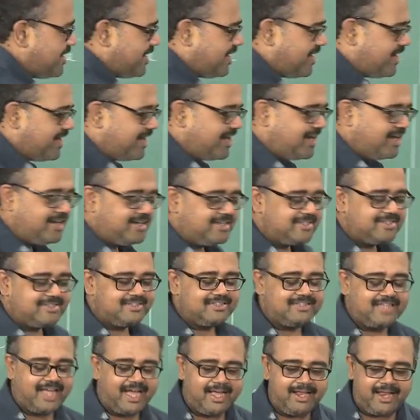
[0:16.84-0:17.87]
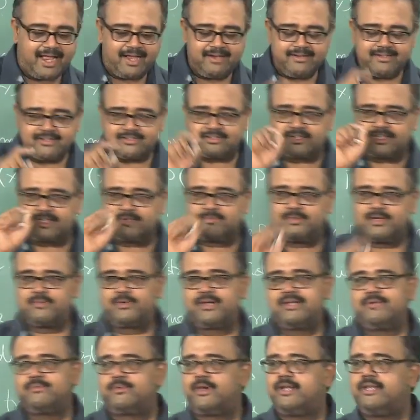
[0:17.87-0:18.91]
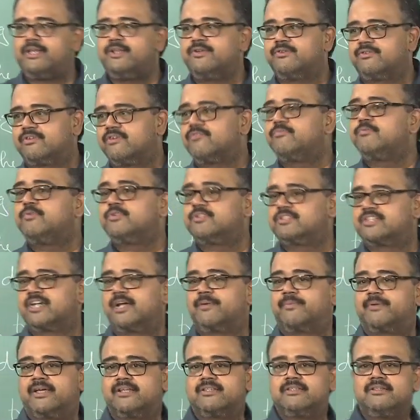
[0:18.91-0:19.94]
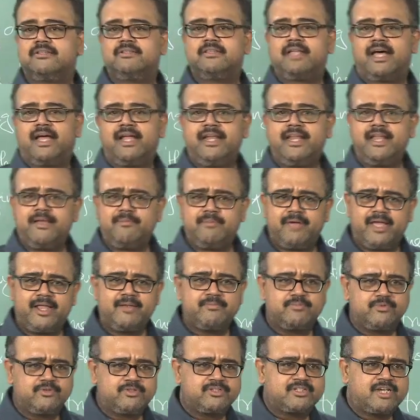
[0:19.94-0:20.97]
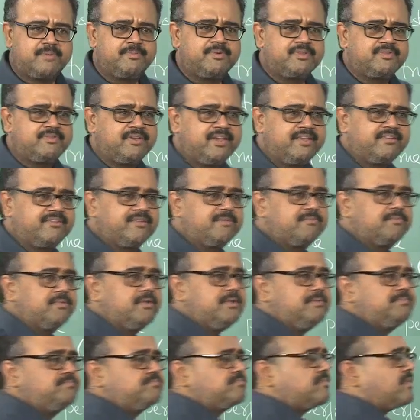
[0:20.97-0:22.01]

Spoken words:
I will just talk about one use of Bootstrap here. So the idea behind Bootstrap is very simple,